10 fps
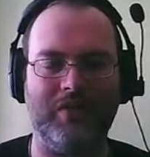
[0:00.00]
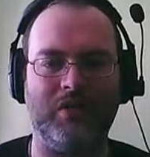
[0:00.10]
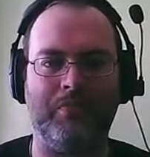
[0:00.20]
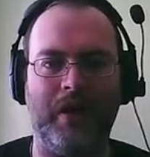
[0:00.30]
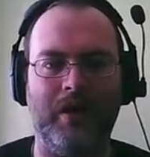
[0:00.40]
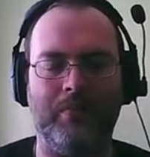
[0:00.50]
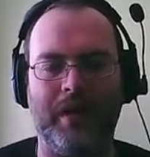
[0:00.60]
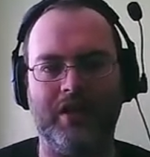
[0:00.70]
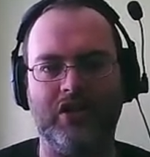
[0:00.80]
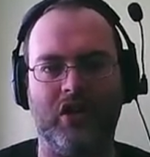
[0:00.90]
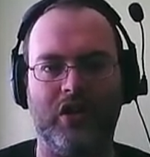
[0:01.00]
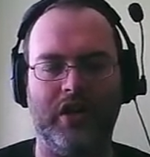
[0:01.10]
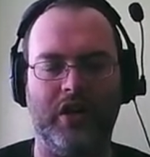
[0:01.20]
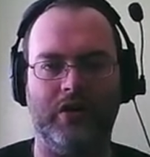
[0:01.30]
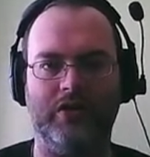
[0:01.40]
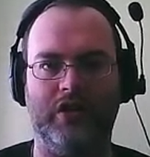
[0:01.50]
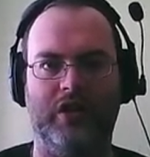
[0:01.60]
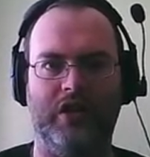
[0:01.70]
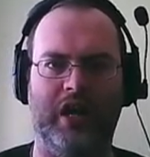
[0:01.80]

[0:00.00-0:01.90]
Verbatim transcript: is about, but I saw it on the,